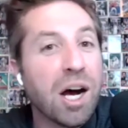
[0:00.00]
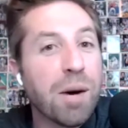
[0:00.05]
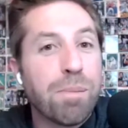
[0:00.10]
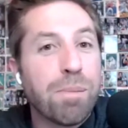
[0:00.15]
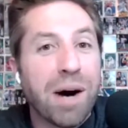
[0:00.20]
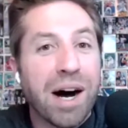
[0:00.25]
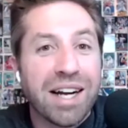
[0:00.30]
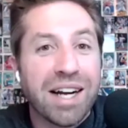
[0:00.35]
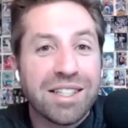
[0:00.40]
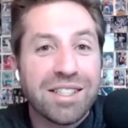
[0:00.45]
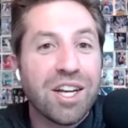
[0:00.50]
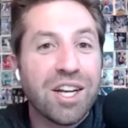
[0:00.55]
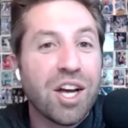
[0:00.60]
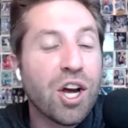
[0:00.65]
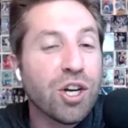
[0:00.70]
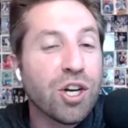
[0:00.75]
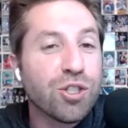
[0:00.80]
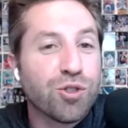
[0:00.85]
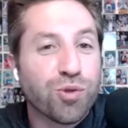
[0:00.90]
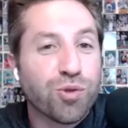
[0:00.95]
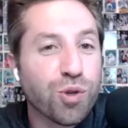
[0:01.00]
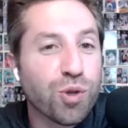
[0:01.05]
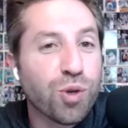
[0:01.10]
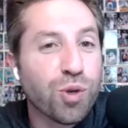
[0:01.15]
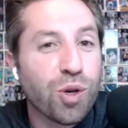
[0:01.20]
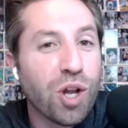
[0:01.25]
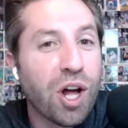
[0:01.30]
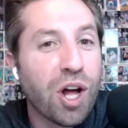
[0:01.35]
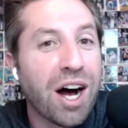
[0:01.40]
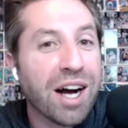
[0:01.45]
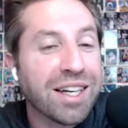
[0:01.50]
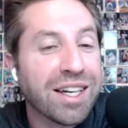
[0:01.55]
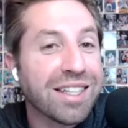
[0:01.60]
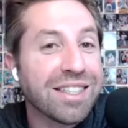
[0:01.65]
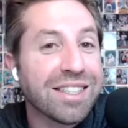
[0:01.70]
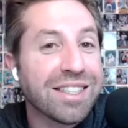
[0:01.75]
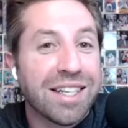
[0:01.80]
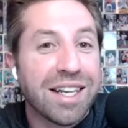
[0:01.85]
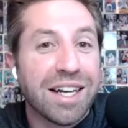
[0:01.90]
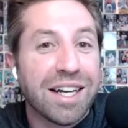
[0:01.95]
But Drew Lock
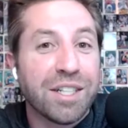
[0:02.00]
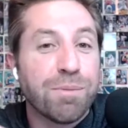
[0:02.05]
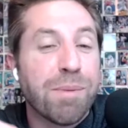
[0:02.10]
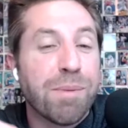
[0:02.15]
is in a